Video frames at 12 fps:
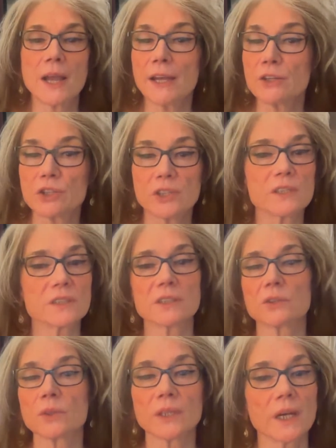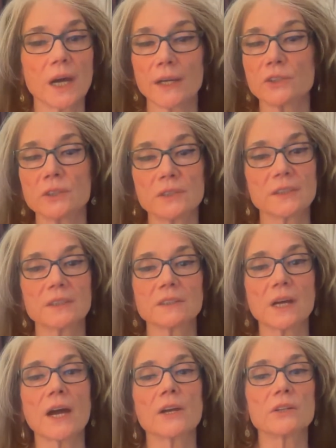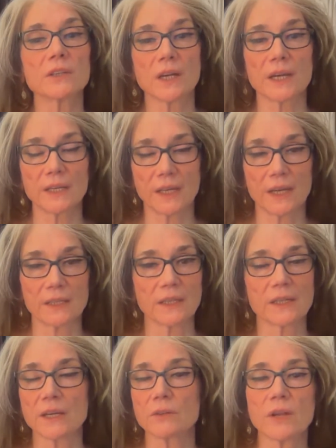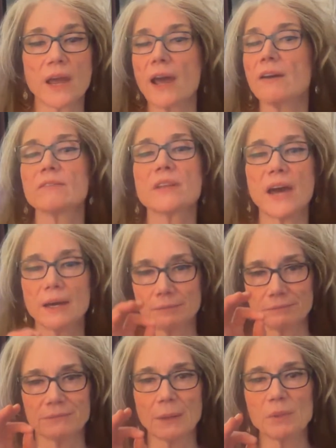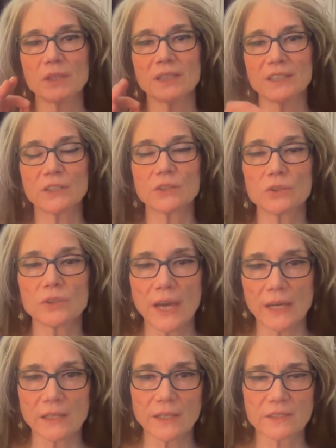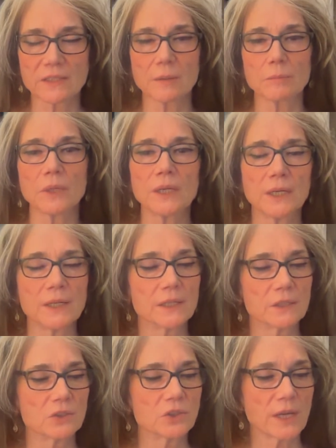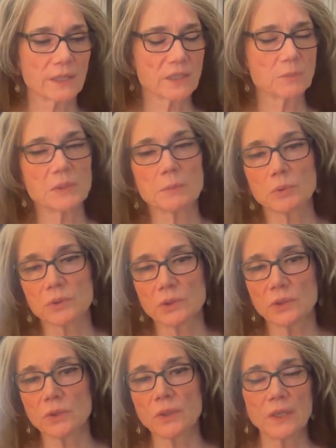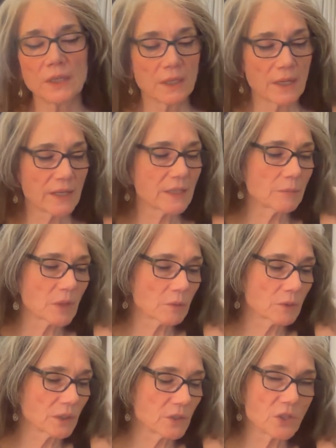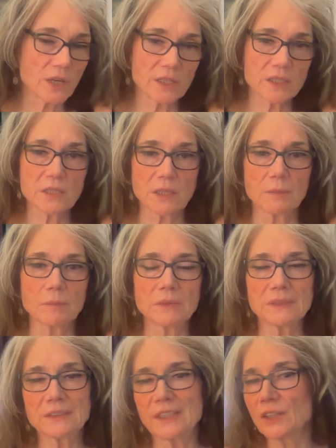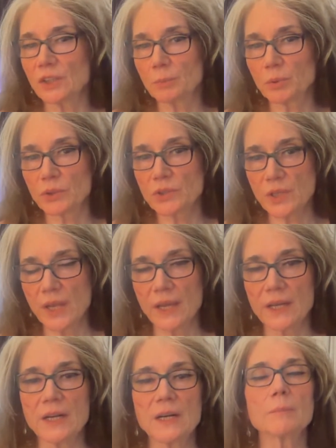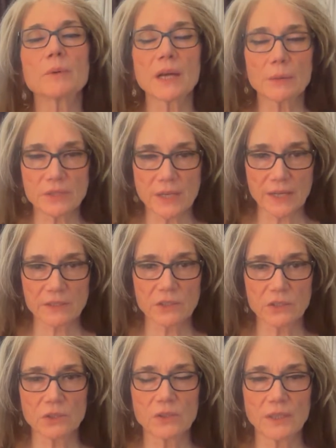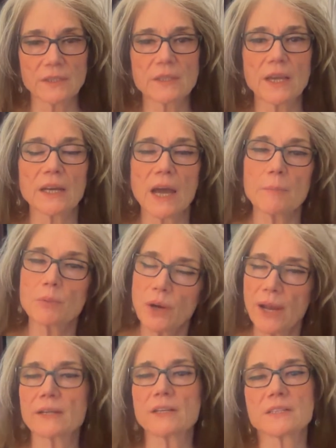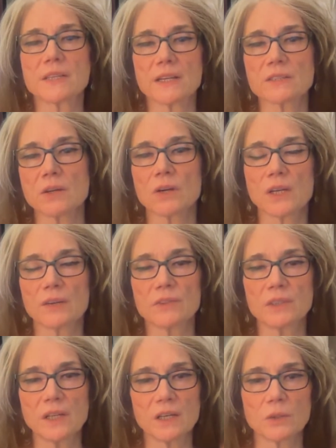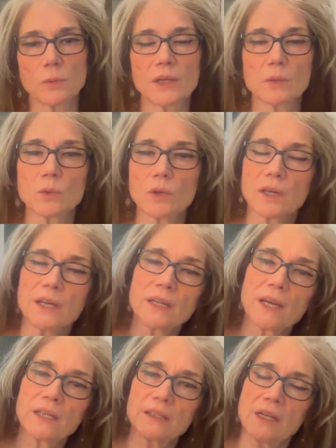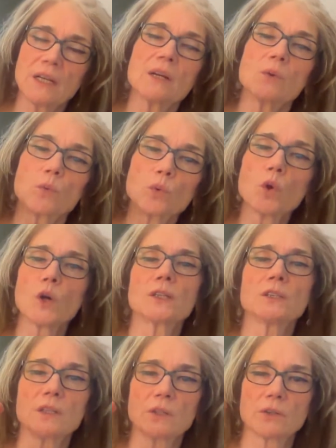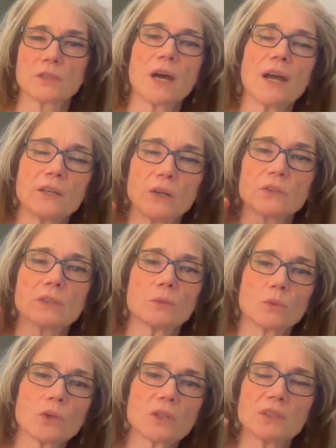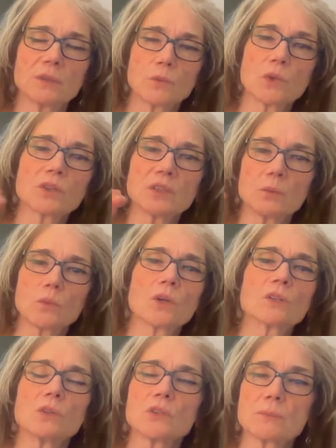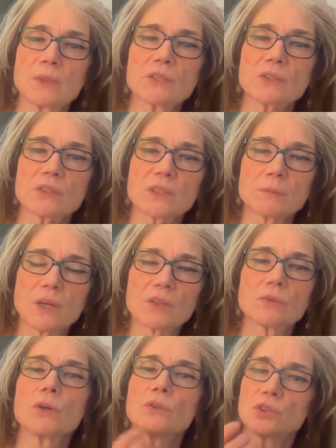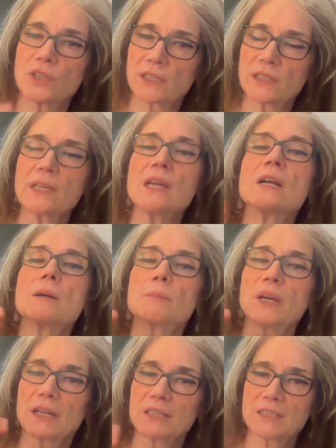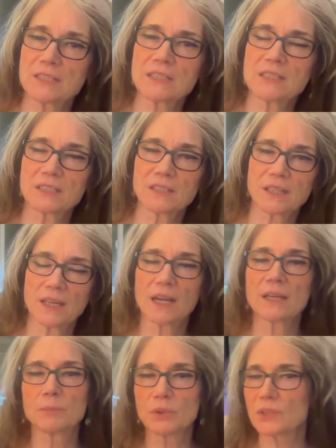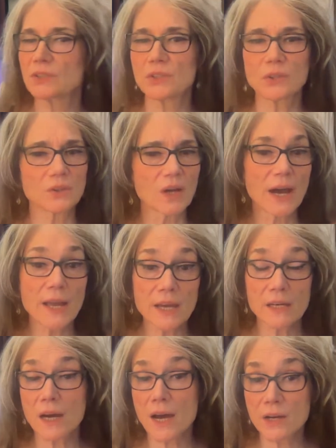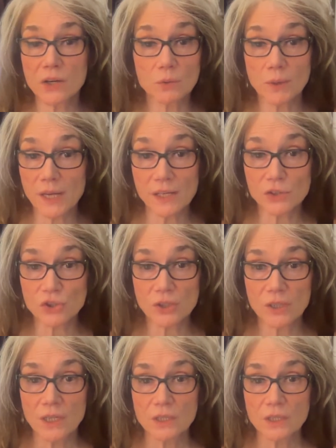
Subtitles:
And she sings really high. She sings higher than I can. And I don't have that ability to do that like some Janice people do. And I'm not really a Janice singer per se, but I was asked to do this. And I practiced that song every day on the way to work. And I worked on those high notes and worked those muscles in my throat gently, but consistently. And pretty soon I had a higher range.